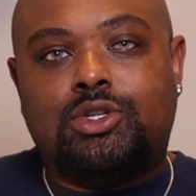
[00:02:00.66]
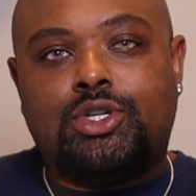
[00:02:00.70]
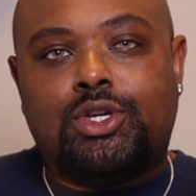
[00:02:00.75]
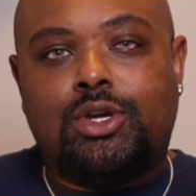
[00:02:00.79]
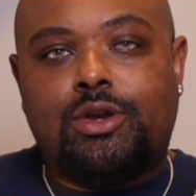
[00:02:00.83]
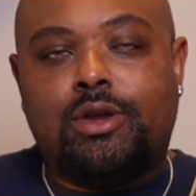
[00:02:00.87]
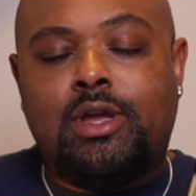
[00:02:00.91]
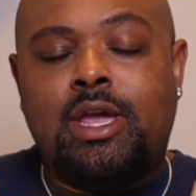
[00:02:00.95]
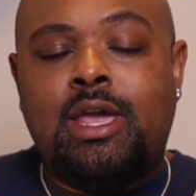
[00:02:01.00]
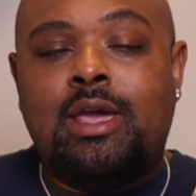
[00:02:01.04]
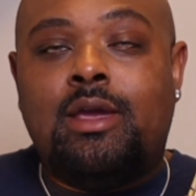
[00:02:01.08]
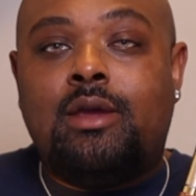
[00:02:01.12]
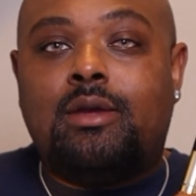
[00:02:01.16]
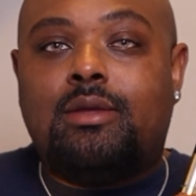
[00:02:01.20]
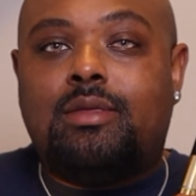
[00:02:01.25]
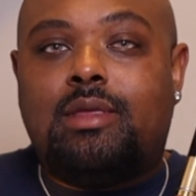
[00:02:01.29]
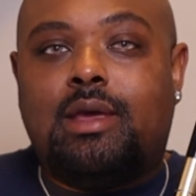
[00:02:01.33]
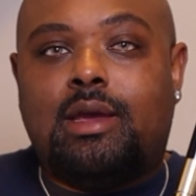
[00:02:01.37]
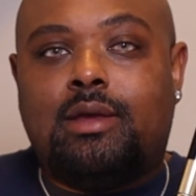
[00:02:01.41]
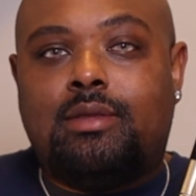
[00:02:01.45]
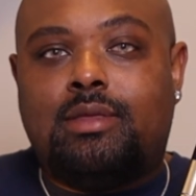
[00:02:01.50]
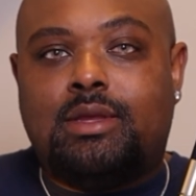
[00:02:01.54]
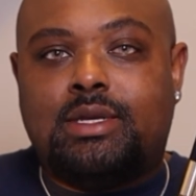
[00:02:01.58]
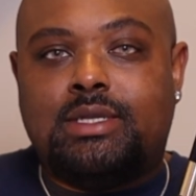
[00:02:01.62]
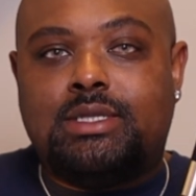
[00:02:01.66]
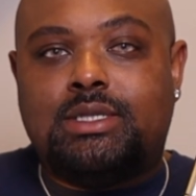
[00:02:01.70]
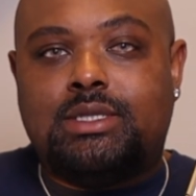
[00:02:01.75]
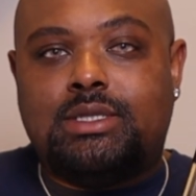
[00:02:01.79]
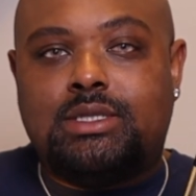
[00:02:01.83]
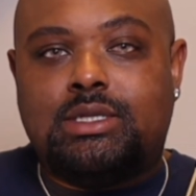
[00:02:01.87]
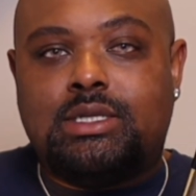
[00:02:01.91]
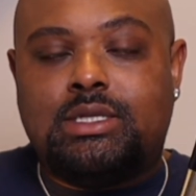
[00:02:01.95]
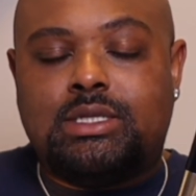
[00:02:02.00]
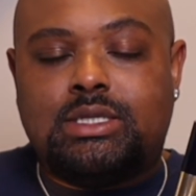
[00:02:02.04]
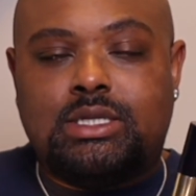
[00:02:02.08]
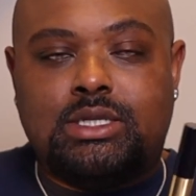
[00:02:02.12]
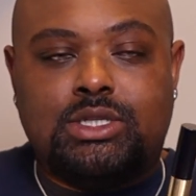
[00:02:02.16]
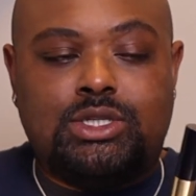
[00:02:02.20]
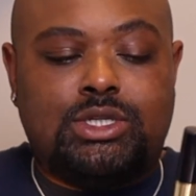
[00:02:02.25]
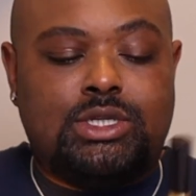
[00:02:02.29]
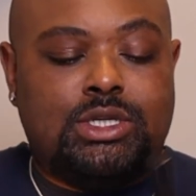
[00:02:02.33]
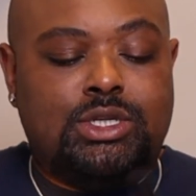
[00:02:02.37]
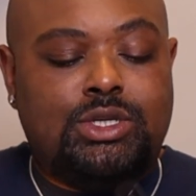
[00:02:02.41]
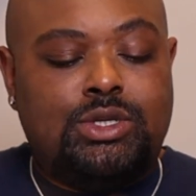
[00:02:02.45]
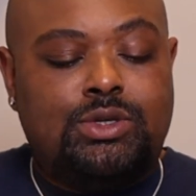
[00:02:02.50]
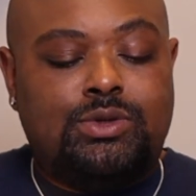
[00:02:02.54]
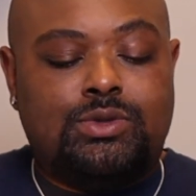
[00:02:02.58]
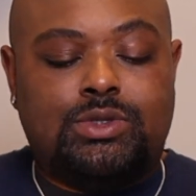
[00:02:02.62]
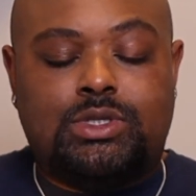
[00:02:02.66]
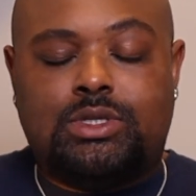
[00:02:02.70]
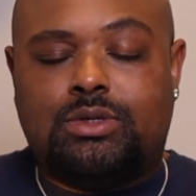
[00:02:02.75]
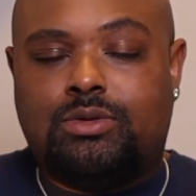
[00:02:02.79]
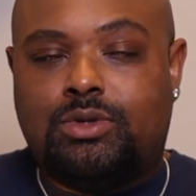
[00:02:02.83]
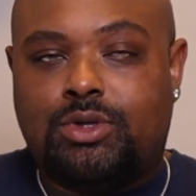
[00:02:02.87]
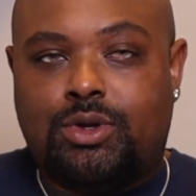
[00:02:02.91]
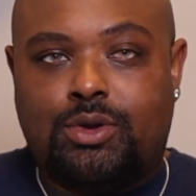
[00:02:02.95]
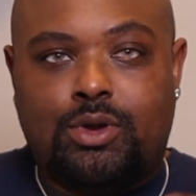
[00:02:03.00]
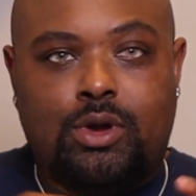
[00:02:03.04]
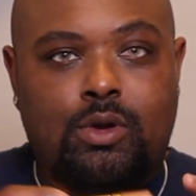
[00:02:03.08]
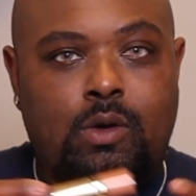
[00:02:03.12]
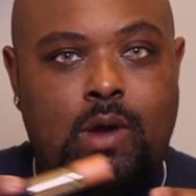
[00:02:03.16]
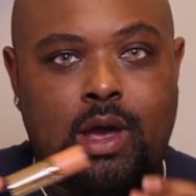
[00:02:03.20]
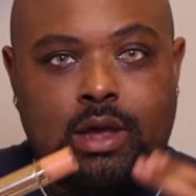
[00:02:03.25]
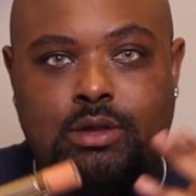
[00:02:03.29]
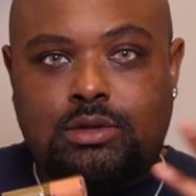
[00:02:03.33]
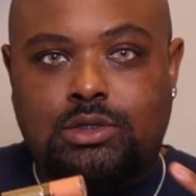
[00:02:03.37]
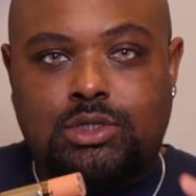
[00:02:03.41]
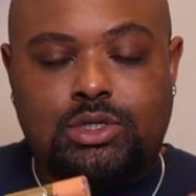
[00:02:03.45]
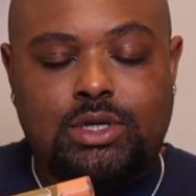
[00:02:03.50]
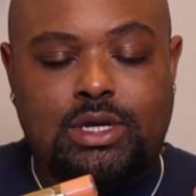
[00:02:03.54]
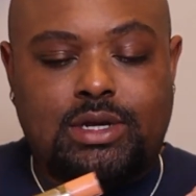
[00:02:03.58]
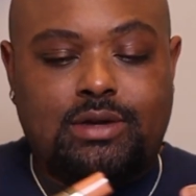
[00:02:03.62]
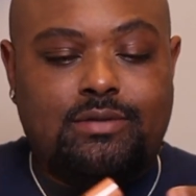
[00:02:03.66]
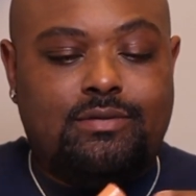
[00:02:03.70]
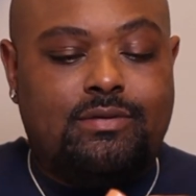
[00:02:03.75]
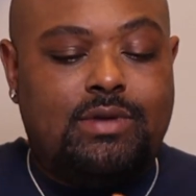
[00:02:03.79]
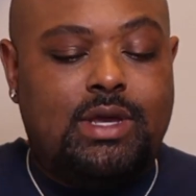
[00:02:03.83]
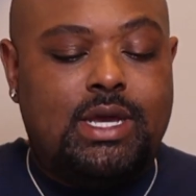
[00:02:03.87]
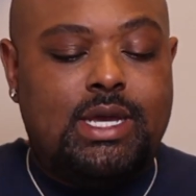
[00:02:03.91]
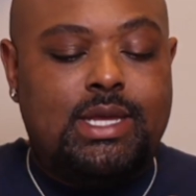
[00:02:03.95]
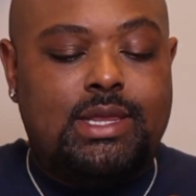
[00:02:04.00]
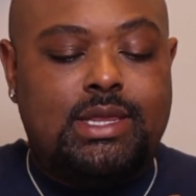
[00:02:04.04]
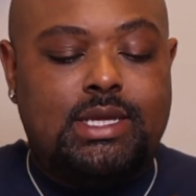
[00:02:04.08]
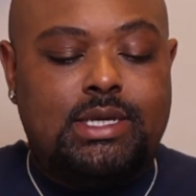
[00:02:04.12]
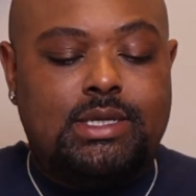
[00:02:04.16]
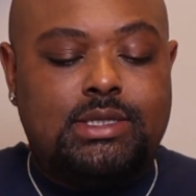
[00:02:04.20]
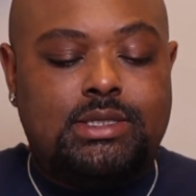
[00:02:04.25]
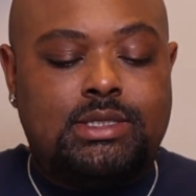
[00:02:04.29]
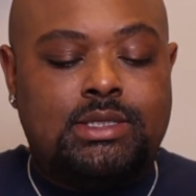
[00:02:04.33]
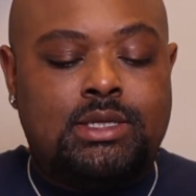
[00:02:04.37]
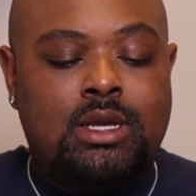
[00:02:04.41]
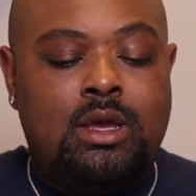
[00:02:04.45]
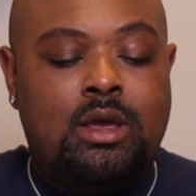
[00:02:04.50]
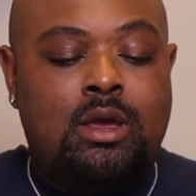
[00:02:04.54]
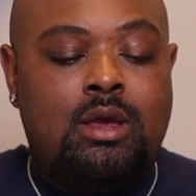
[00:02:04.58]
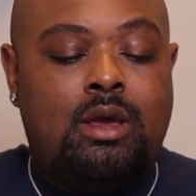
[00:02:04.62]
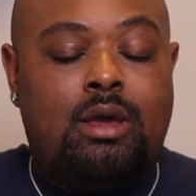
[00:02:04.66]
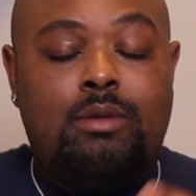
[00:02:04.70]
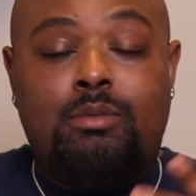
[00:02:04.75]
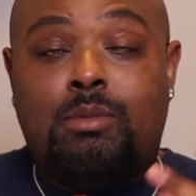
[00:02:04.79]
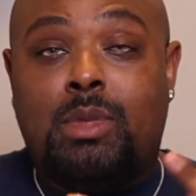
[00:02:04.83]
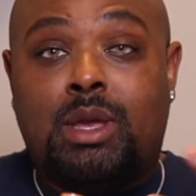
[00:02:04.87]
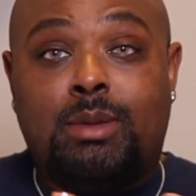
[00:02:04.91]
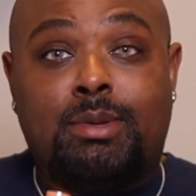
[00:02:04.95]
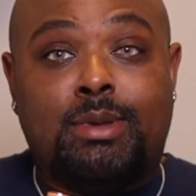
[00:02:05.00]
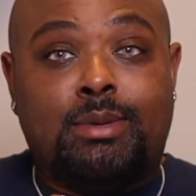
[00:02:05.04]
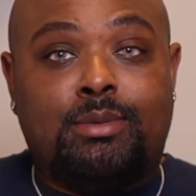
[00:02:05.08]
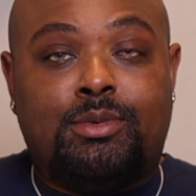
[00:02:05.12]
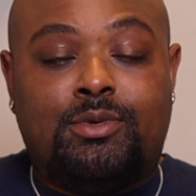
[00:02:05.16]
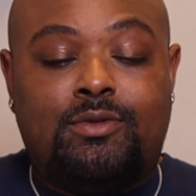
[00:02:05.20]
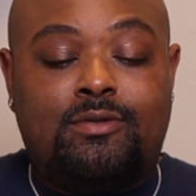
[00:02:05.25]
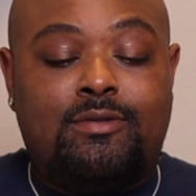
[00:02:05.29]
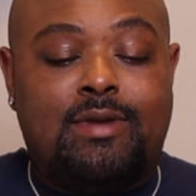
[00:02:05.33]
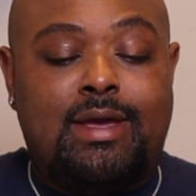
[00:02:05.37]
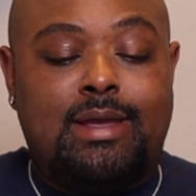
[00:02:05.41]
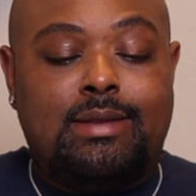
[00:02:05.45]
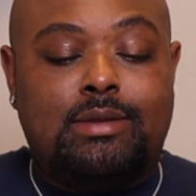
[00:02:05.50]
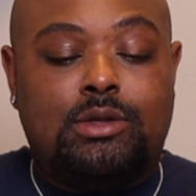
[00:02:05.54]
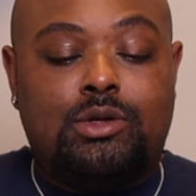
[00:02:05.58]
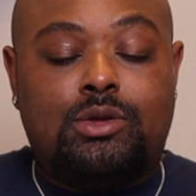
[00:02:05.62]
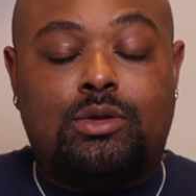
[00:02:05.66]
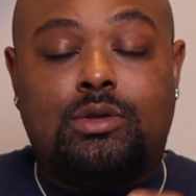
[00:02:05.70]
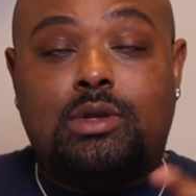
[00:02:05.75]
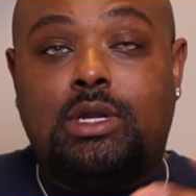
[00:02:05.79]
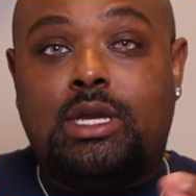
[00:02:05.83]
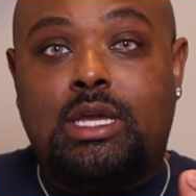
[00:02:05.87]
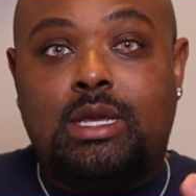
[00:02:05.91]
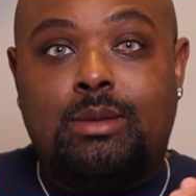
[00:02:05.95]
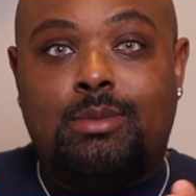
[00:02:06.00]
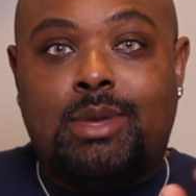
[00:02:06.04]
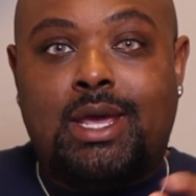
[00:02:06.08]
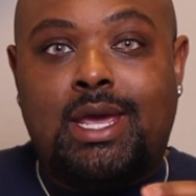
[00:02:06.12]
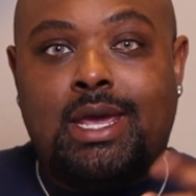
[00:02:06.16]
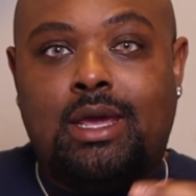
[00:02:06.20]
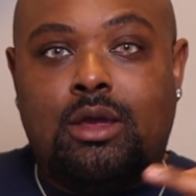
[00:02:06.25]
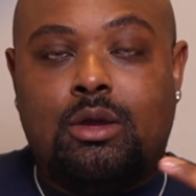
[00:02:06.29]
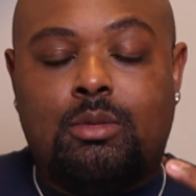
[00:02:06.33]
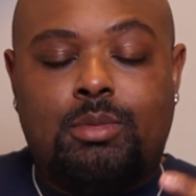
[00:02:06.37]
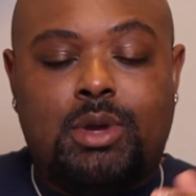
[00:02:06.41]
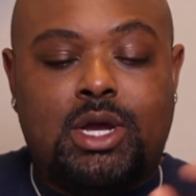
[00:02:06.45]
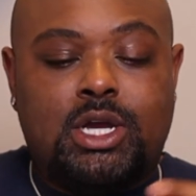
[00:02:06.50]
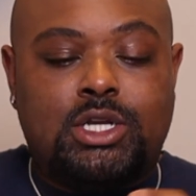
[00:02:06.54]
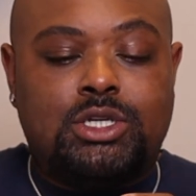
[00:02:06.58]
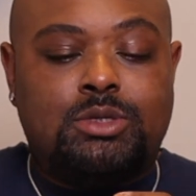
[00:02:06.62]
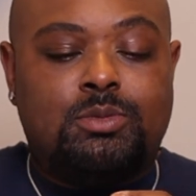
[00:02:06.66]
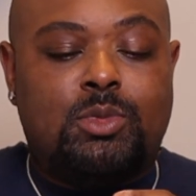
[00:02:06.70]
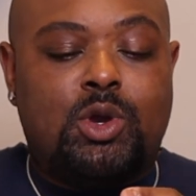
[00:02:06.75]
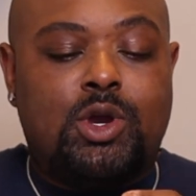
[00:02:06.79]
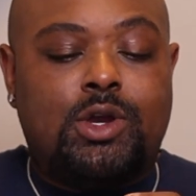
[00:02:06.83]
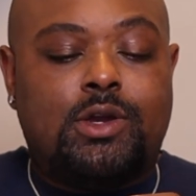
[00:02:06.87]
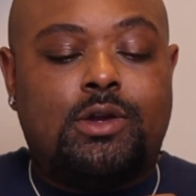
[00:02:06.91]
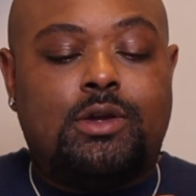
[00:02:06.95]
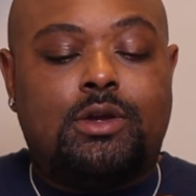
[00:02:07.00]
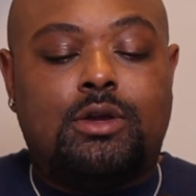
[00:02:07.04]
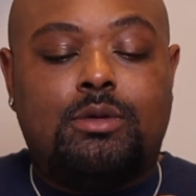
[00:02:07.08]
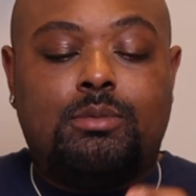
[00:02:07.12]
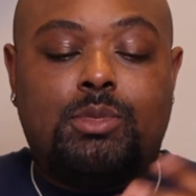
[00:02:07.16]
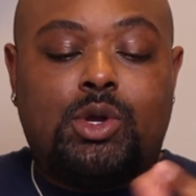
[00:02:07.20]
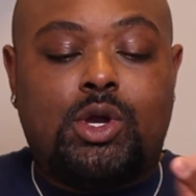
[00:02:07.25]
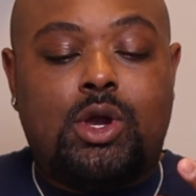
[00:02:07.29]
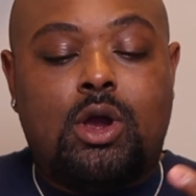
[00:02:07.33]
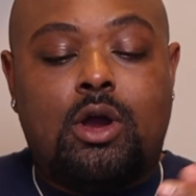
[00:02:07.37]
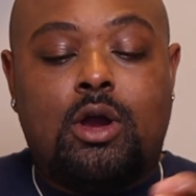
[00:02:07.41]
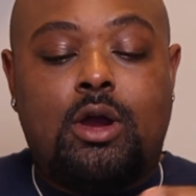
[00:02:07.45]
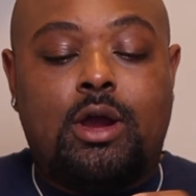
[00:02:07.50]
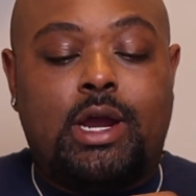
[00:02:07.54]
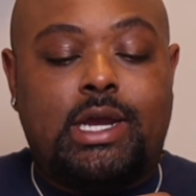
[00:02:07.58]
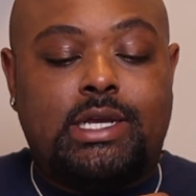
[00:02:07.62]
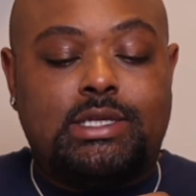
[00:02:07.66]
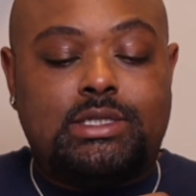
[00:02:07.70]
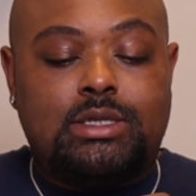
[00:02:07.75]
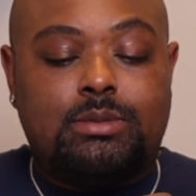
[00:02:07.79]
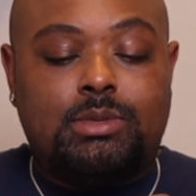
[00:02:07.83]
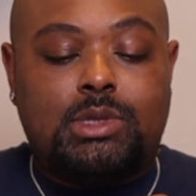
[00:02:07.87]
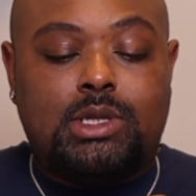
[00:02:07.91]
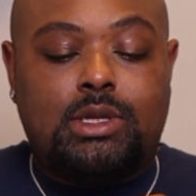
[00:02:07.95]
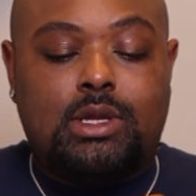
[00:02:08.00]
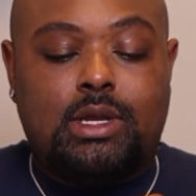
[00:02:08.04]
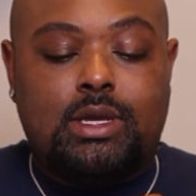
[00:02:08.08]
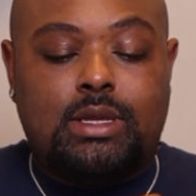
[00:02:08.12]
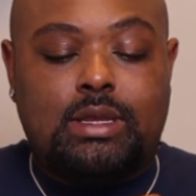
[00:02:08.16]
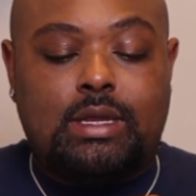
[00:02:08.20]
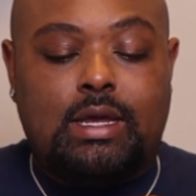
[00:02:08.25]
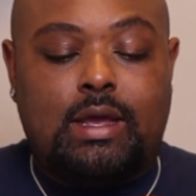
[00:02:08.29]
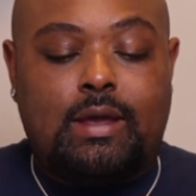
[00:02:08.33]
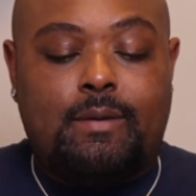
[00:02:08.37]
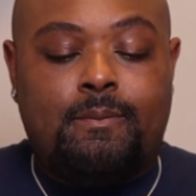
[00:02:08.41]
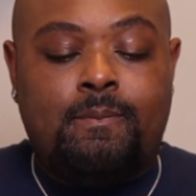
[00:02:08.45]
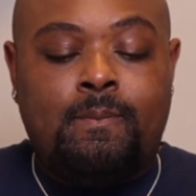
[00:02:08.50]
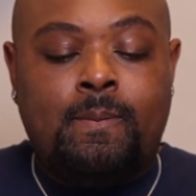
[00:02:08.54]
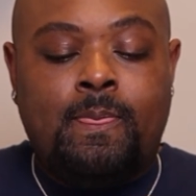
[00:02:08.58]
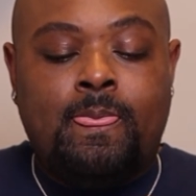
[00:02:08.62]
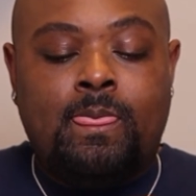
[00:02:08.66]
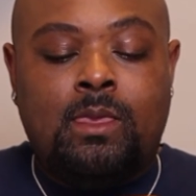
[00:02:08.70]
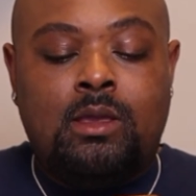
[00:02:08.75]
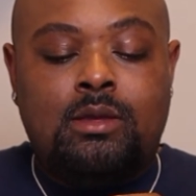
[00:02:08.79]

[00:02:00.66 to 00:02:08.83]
sure that this is discontinued. So don't go out and try to find this. You may be able to find it on eBay or Poshmark or Mercari, something like that.